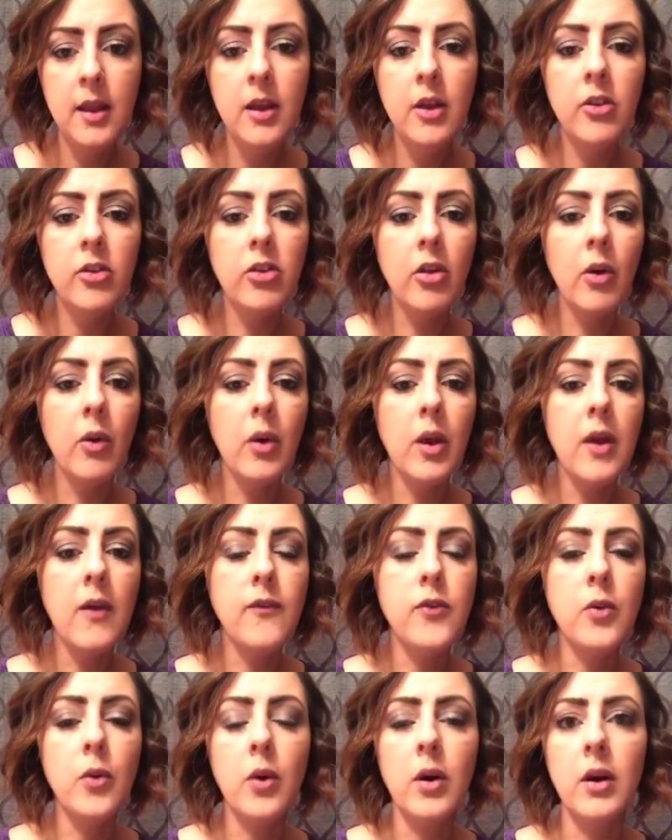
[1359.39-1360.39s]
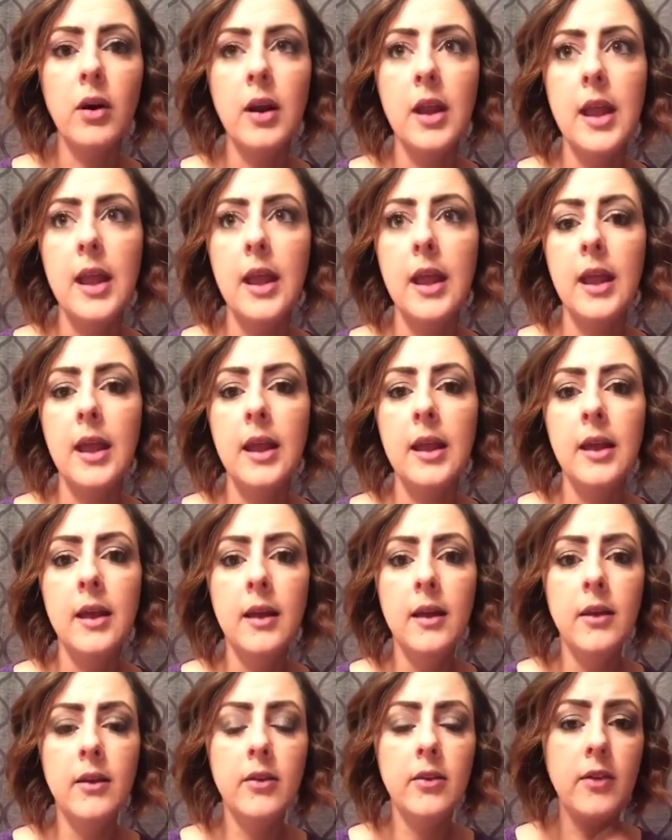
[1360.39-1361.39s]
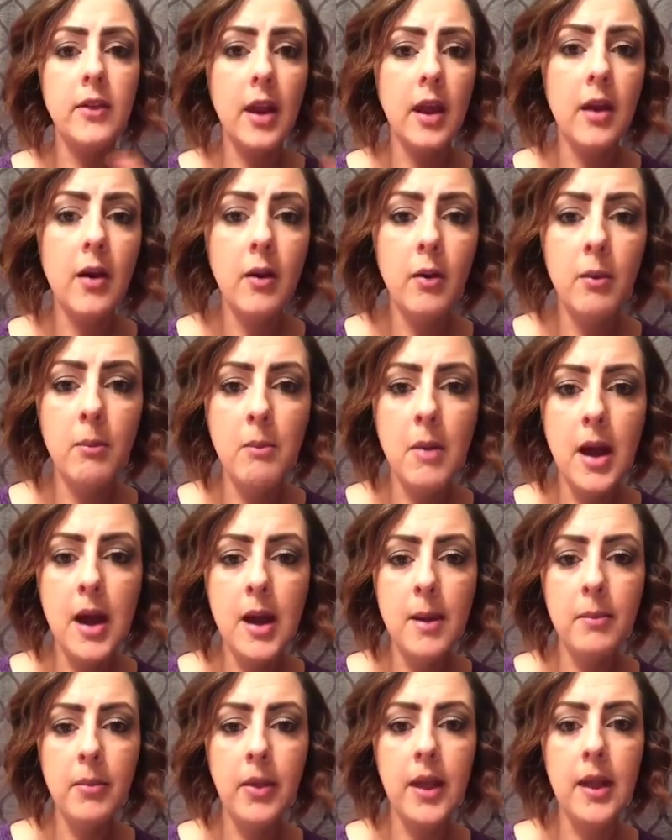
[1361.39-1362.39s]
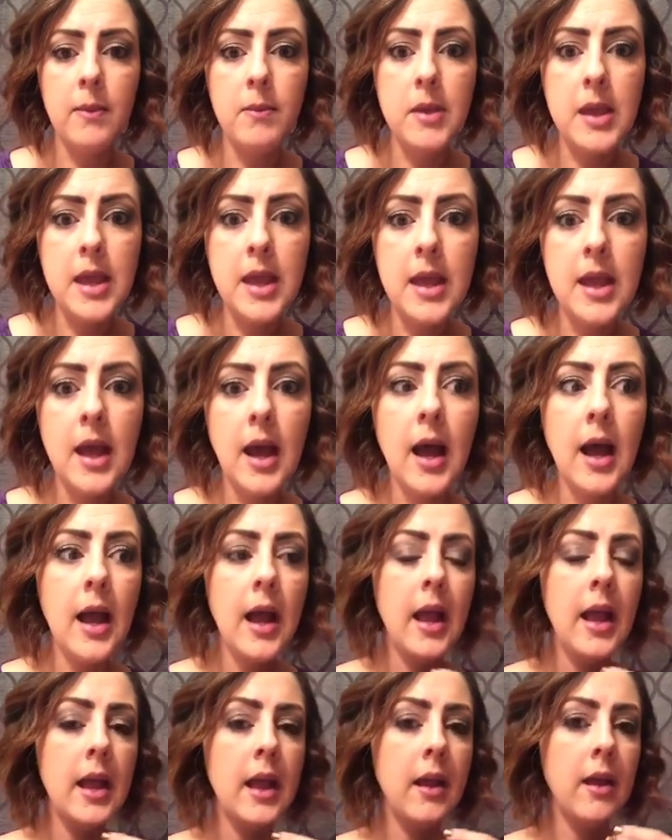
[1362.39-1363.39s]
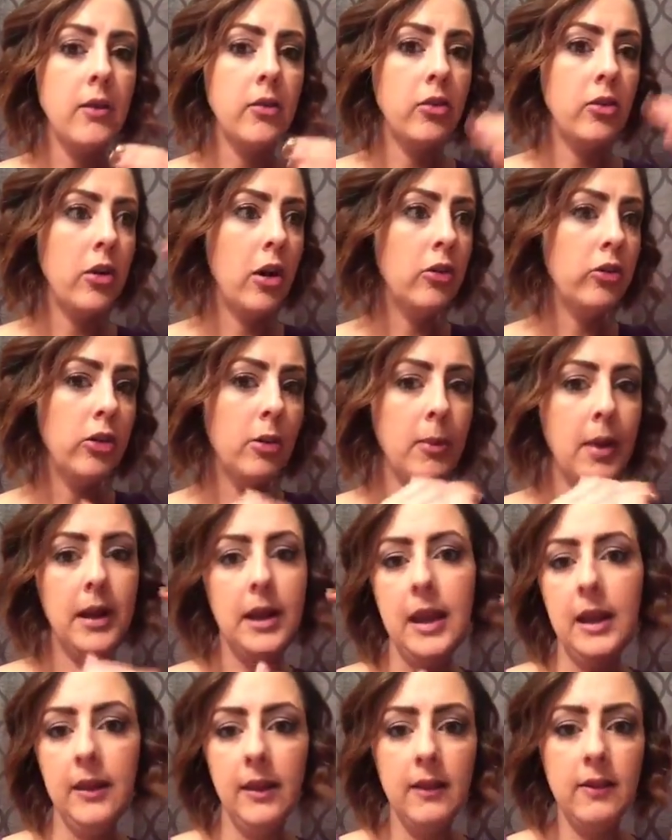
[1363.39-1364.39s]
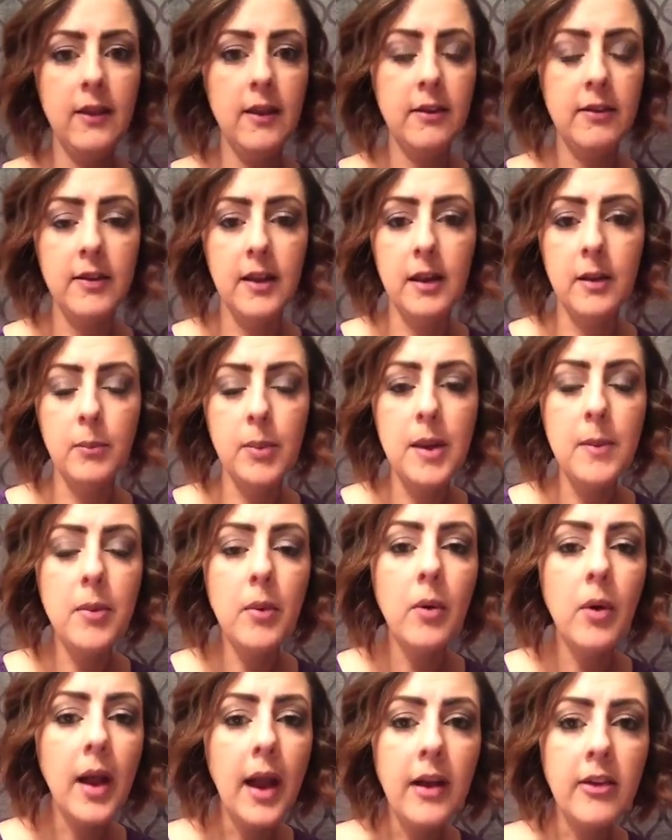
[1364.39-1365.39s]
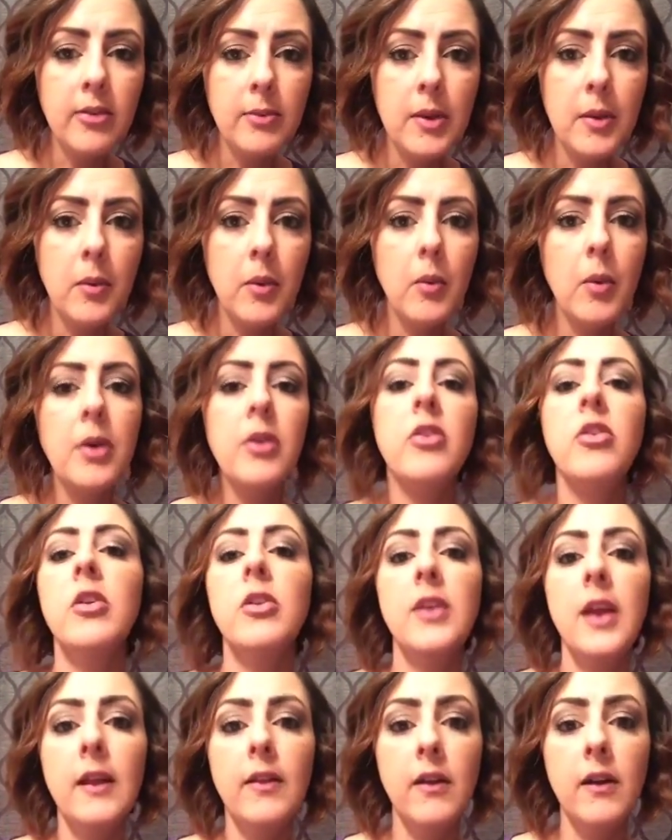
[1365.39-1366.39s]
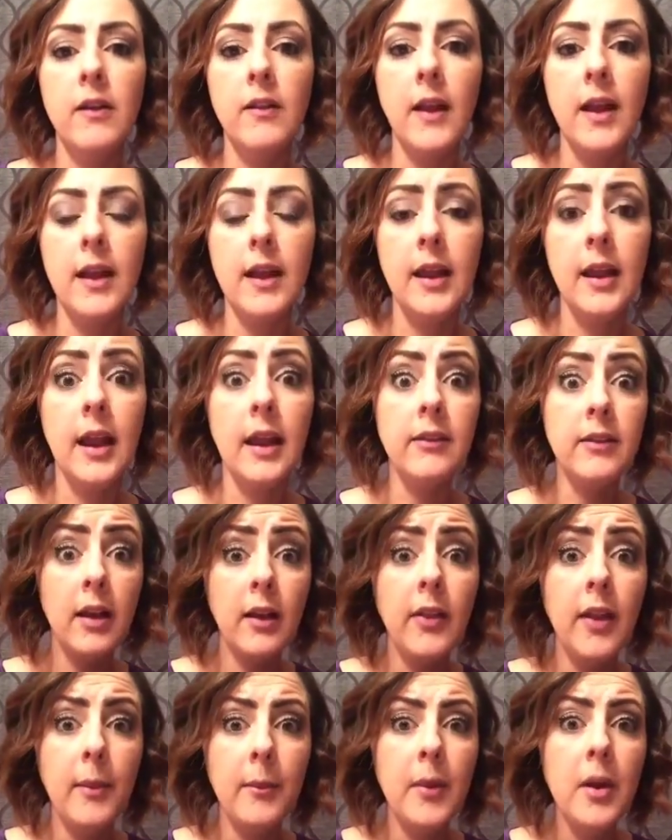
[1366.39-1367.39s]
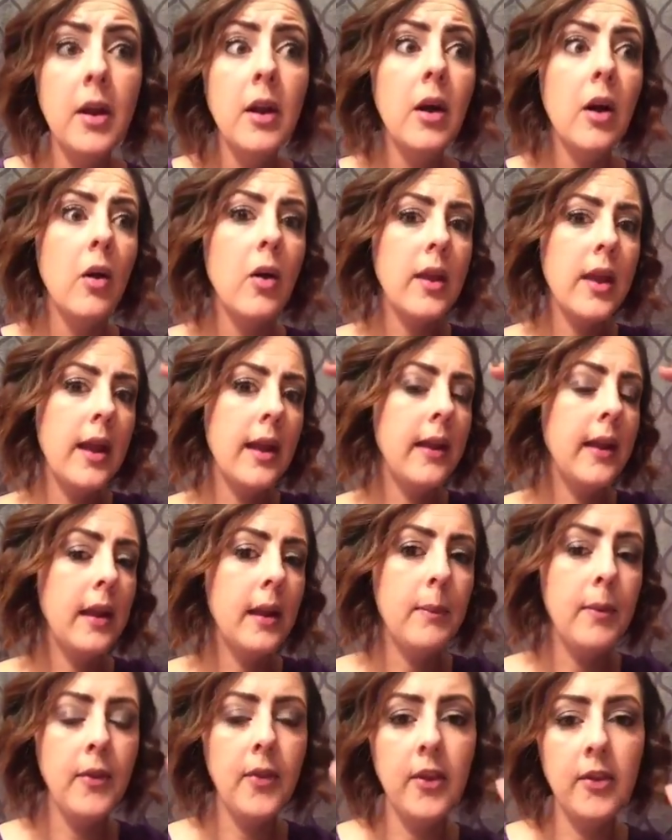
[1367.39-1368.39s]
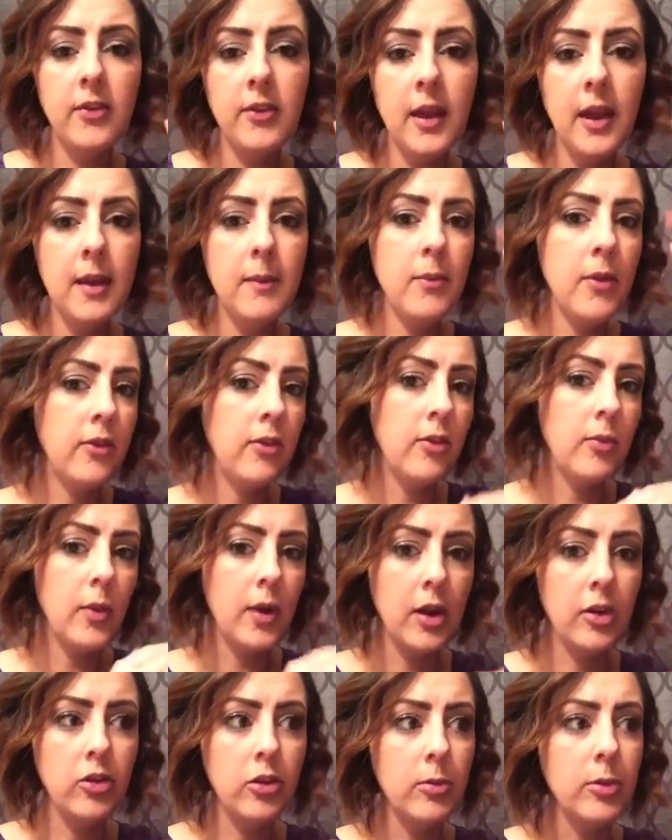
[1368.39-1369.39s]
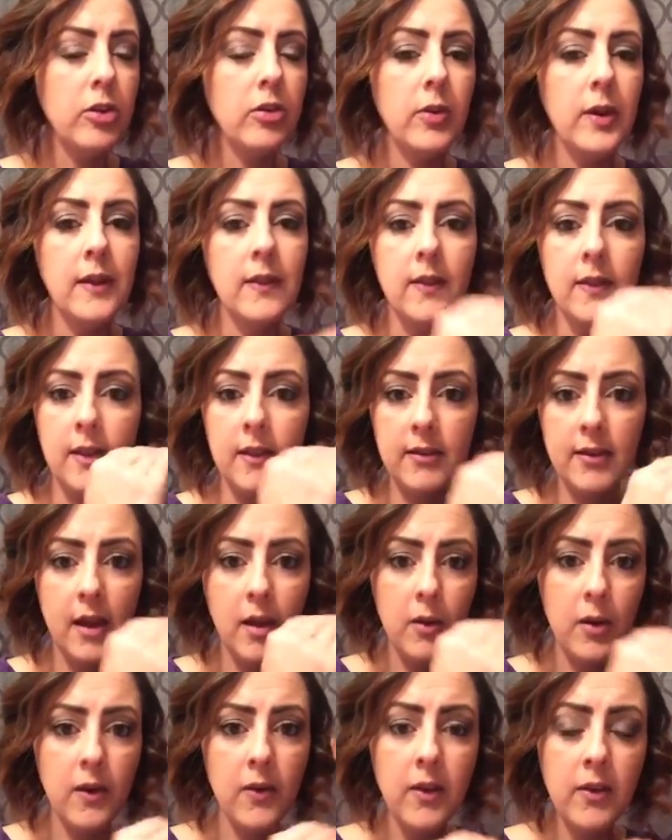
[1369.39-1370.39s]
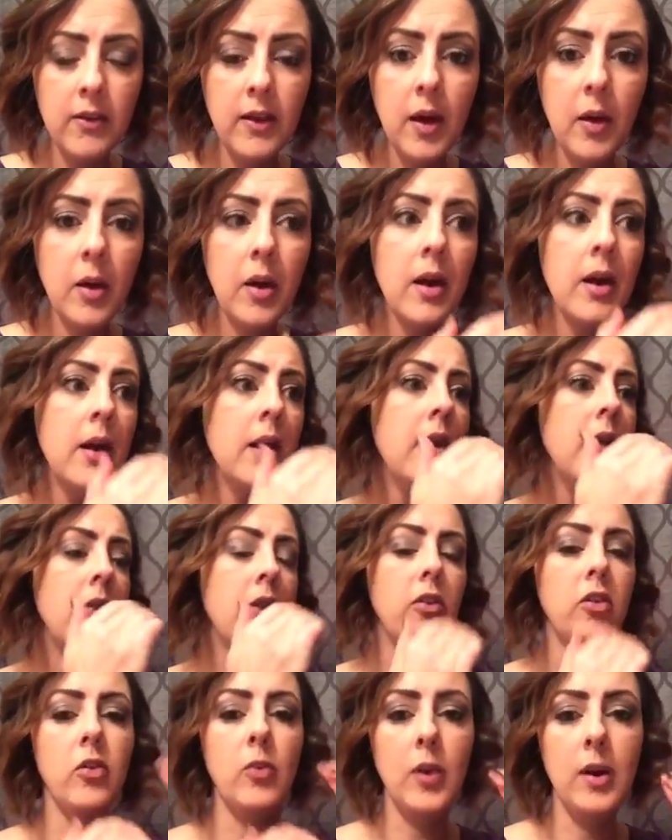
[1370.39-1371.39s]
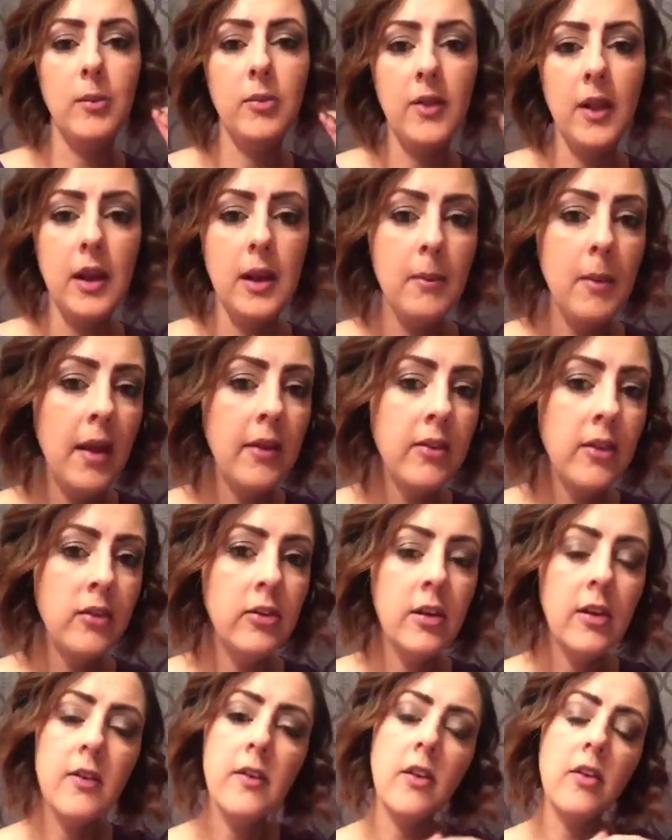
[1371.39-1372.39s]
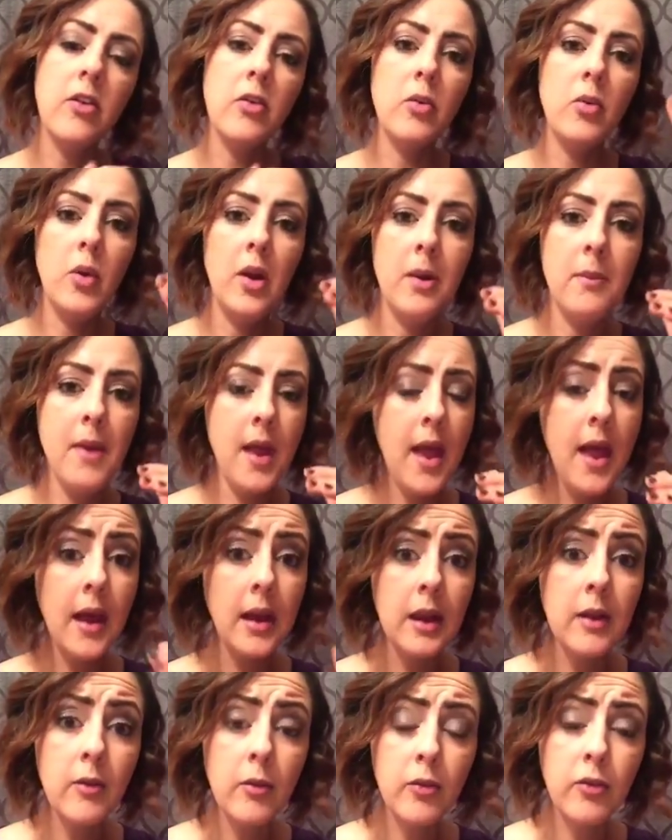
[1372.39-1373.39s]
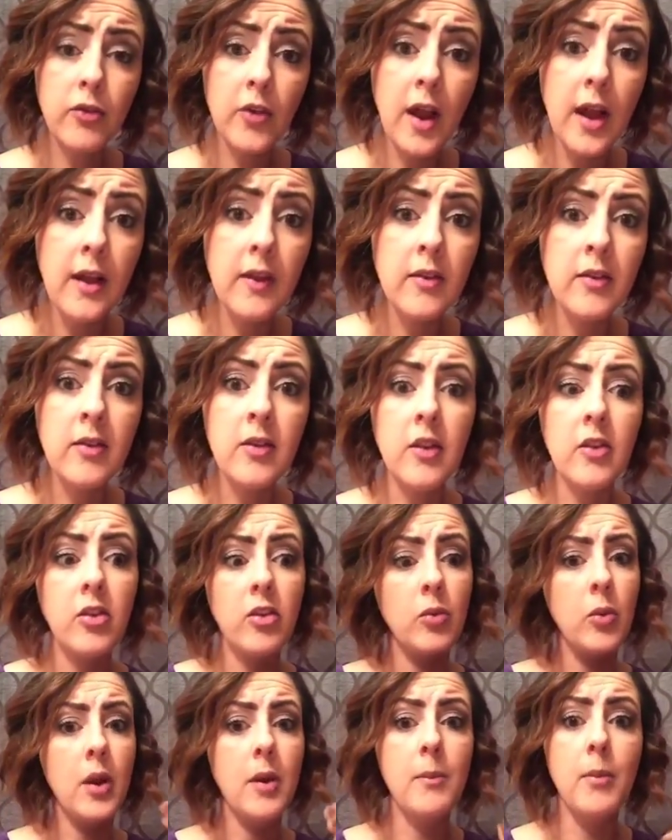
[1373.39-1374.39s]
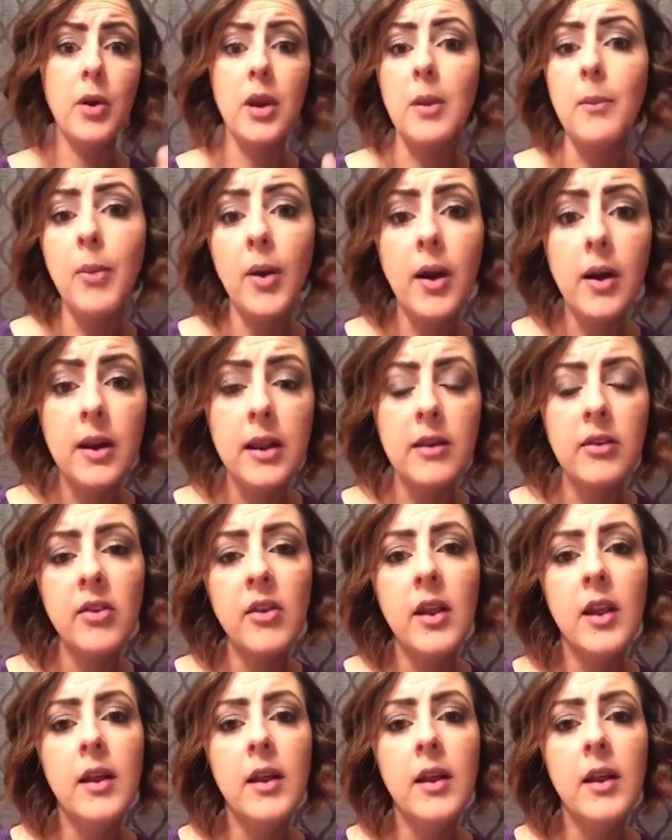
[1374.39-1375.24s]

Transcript: So if you're a stay-at-home mom like me, I structure my day like this, and people will ask me, well, what does your day look like? And I tell them, okay, I get up at this time, this is what I do between this hour and this hour, this is when I'm sending messages, this is when I'm adding friends, this is when I'm booking parties.